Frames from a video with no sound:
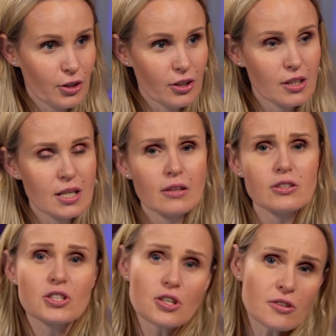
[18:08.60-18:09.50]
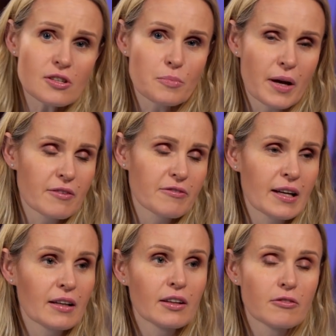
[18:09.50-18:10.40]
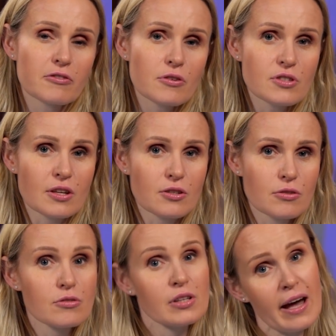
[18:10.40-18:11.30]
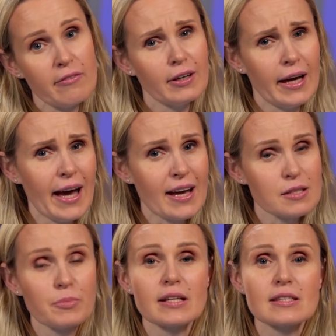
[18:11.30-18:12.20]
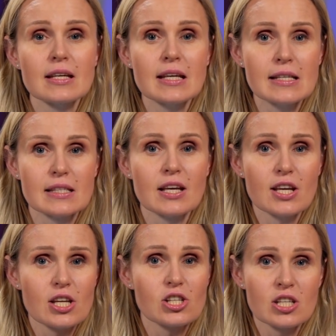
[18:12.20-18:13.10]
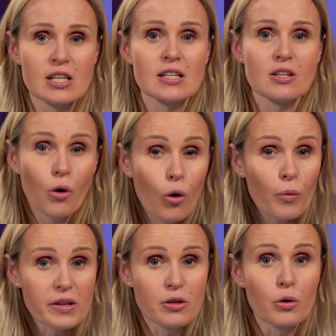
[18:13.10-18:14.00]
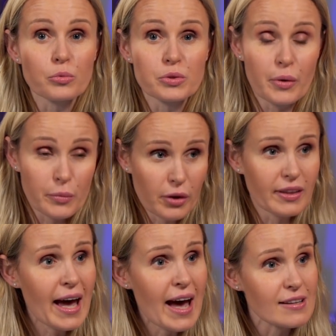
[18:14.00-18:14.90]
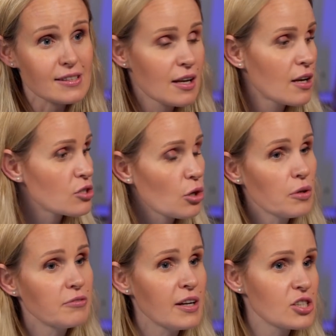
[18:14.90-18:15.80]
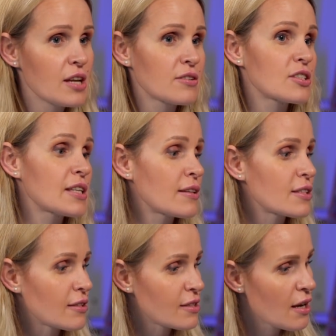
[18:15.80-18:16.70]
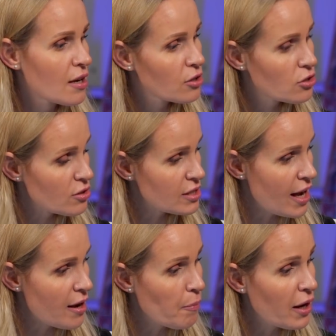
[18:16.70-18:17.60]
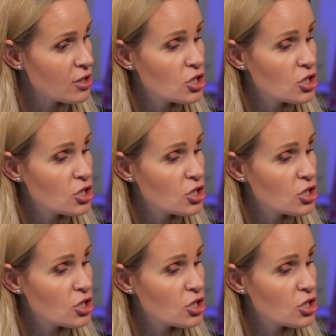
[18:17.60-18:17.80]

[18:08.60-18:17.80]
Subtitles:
Good. The students might find it confusing to use have or has, but it's easy. He, she, it always goes with has. So if I change the sentence to say, my